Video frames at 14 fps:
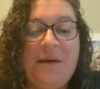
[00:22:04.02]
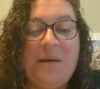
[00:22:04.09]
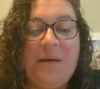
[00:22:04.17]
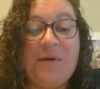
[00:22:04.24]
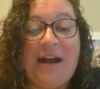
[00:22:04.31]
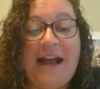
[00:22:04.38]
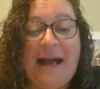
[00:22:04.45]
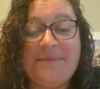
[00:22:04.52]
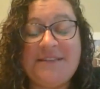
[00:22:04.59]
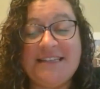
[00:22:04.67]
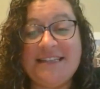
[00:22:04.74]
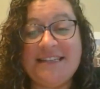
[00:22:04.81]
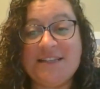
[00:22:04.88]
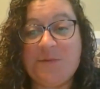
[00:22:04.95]
Perhaps
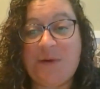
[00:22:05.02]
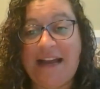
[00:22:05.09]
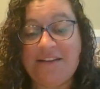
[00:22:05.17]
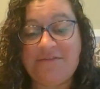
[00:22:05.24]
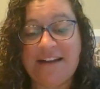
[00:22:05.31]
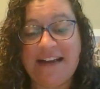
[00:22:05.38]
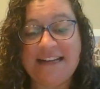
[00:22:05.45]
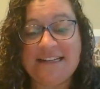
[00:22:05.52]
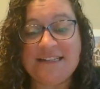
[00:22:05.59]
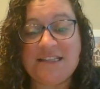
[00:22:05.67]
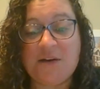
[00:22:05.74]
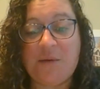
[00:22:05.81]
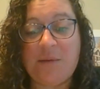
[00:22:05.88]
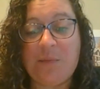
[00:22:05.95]
this is why I find it
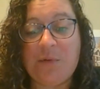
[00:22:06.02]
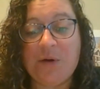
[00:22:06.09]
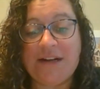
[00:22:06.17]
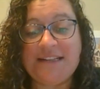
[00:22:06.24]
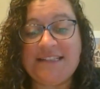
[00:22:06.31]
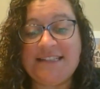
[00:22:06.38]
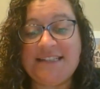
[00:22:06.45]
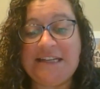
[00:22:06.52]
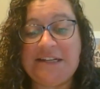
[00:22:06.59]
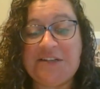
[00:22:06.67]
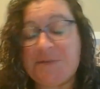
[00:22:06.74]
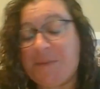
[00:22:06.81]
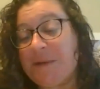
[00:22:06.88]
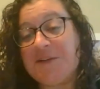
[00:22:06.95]
so important to
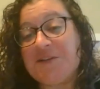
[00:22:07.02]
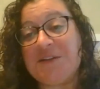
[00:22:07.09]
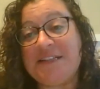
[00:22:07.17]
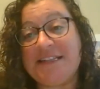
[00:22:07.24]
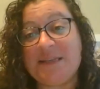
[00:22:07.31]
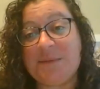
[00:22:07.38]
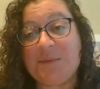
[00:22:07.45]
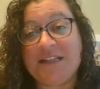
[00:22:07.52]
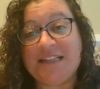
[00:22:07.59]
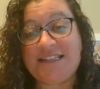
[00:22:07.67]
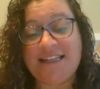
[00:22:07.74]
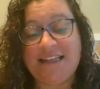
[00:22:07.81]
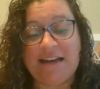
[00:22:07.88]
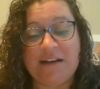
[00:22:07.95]
teach spiritual
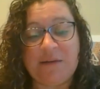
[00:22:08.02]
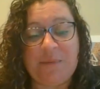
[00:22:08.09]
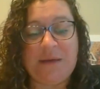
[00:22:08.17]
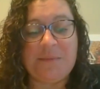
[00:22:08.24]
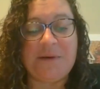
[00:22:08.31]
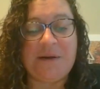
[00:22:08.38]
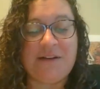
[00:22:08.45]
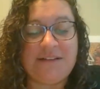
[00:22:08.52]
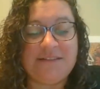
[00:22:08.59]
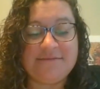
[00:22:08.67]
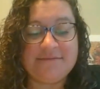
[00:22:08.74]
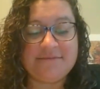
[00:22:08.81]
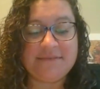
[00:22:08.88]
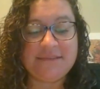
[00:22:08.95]
disciplines to young people.
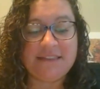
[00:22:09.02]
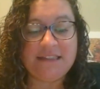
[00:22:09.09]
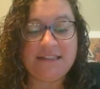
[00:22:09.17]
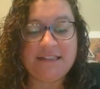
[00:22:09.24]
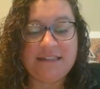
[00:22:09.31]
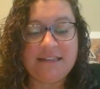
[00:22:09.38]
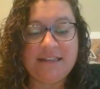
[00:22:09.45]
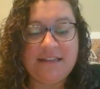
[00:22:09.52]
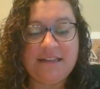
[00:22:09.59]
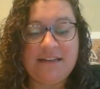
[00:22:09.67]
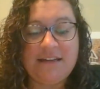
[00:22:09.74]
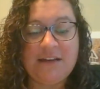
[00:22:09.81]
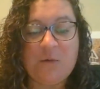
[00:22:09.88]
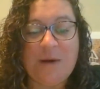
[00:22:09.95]

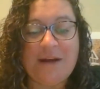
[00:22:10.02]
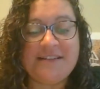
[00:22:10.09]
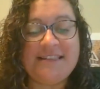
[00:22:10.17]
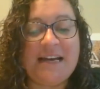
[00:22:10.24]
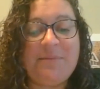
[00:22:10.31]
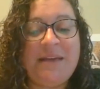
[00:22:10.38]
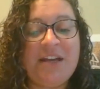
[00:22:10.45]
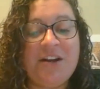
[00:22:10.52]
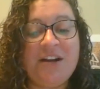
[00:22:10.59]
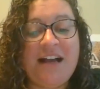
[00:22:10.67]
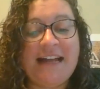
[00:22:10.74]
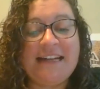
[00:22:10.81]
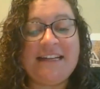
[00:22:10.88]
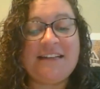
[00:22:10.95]
While some hear
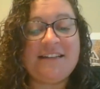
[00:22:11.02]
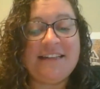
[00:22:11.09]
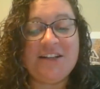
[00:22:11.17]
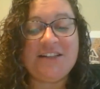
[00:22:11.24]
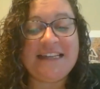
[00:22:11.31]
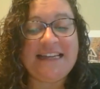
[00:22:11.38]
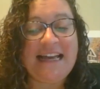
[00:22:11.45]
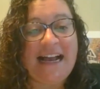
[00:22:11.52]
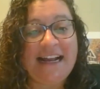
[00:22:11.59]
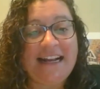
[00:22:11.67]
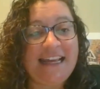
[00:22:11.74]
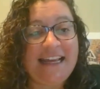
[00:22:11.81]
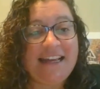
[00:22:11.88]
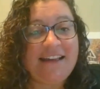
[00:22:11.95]
God clearly
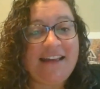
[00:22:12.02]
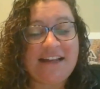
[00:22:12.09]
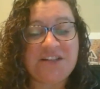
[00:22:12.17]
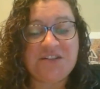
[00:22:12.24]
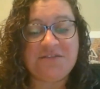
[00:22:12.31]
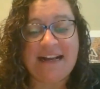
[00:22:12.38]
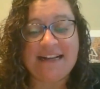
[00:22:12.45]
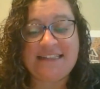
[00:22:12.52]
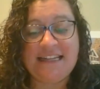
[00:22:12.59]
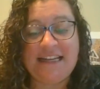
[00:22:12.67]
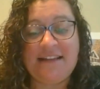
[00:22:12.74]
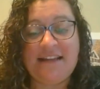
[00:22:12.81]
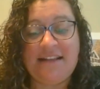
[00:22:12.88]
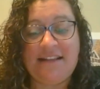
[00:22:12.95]
guiding and
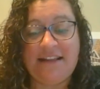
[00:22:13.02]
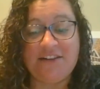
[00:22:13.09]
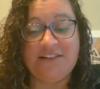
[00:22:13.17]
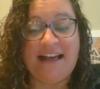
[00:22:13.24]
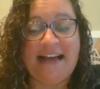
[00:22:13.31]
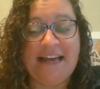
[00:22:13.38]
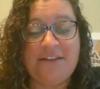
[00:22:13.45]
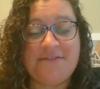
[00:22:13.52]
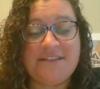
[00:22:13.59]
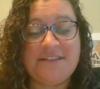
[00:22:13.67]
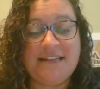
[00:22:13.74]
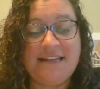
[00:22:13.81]
directing their lives,